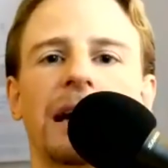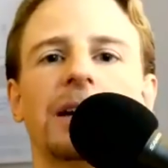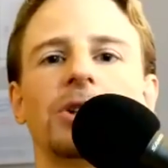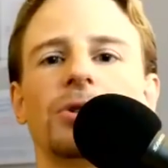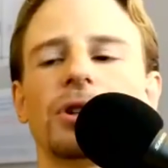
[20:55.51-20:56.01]

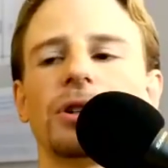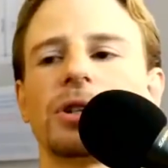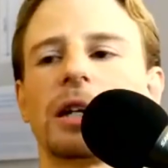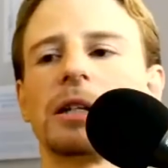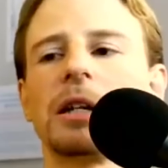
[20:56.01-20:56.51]
end
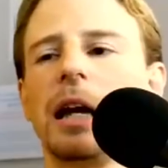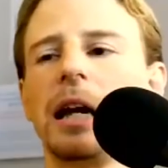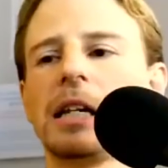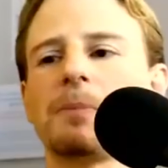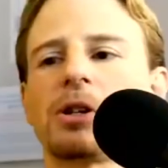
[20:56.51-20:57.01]
users, and
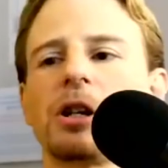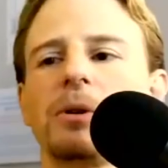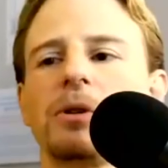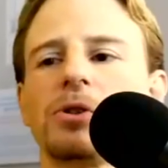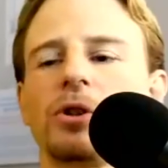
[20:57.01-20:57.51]
especially
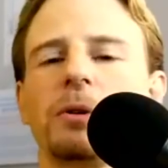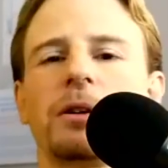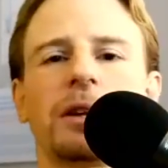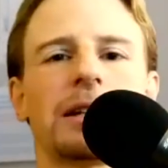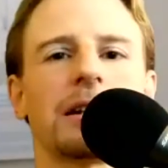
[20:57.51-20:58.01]
because so many
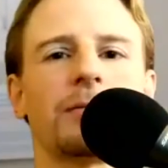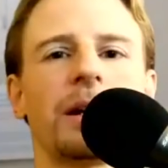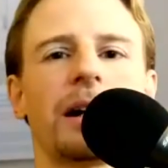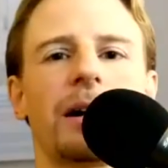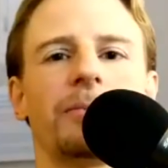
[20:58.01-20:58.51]
things have
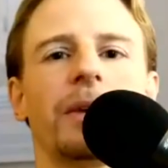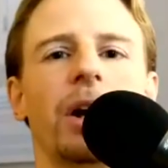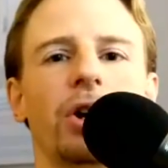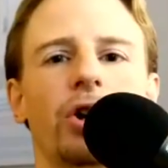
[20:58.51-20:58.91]
become